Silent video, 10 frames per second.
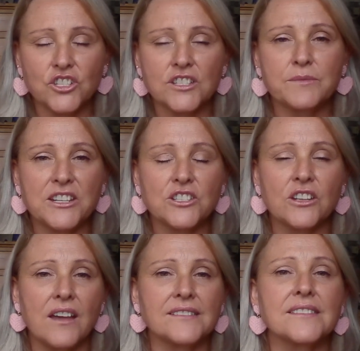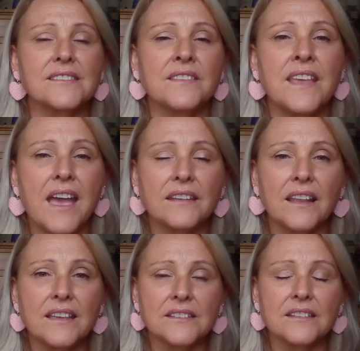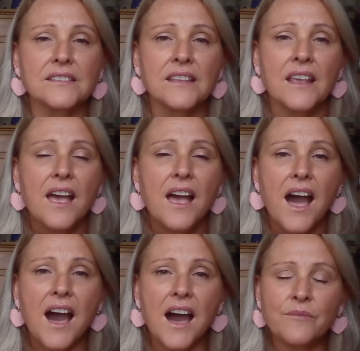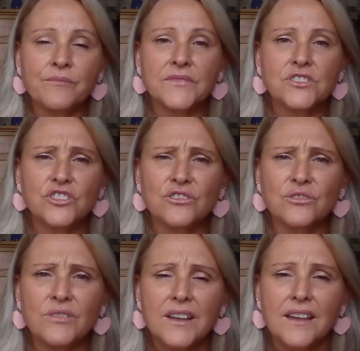She specializes in the adolescents to